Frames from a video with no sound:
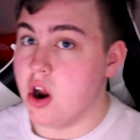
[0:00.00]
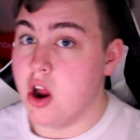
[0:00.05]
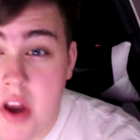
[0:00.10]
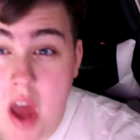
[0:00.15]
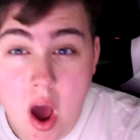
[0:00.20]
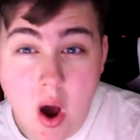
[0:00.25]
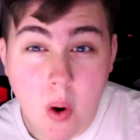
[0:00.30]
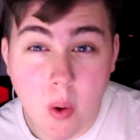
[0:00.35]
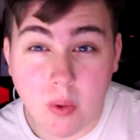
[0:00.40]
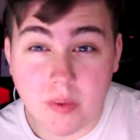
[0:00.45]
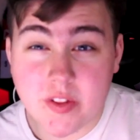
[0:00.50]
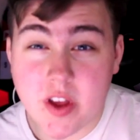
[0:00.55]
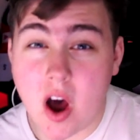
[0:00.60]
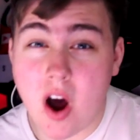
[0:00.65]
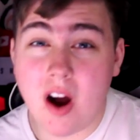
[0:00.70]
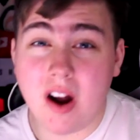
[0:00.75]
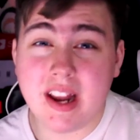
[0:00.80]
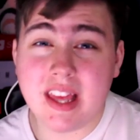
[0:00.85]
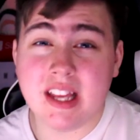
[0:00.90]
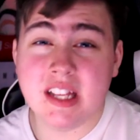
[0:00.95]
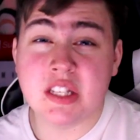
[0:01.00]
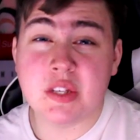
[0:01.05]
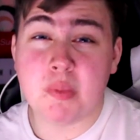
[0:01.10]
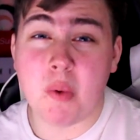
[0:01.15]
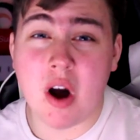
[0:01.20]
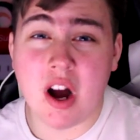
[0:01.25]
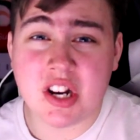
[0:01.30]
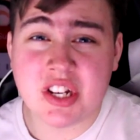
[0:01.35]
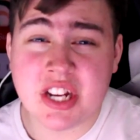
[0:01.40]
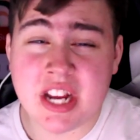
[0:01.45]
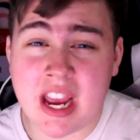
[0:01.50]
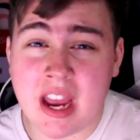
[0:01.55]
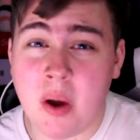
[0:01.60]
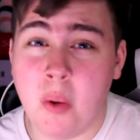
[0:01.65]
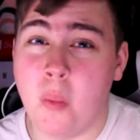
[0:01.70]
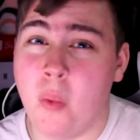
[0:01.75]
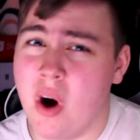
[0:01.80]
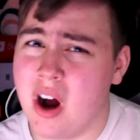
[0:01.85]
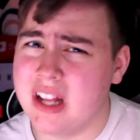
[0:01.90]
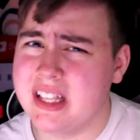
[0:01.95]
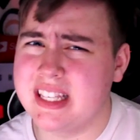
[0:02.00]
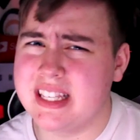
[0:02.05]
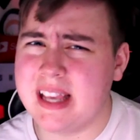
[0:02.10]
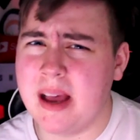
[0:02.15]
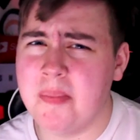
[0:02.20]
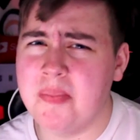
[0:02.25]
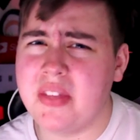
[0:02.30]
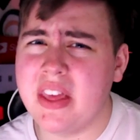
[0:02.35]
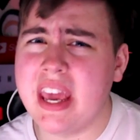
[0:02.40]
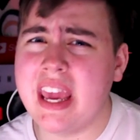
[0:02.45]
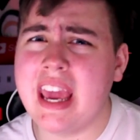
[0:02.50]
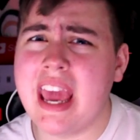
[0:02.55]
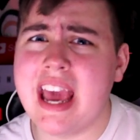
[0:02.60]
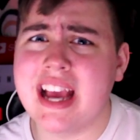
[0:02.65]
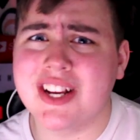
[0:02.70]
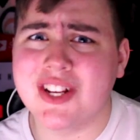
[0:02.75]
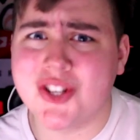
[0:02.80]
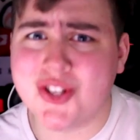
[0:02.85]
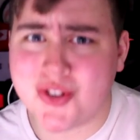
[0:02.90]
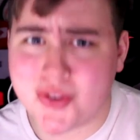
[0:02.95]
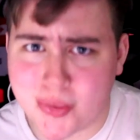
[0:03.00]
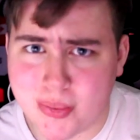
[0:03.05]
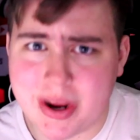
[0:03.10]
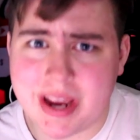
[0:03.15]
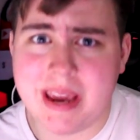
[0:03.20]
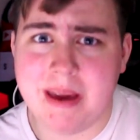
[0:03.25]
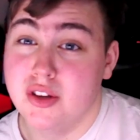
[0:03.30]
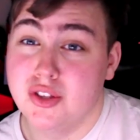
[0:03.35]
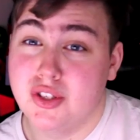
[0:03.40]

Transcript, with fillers: No, the audience watching wants something extreme.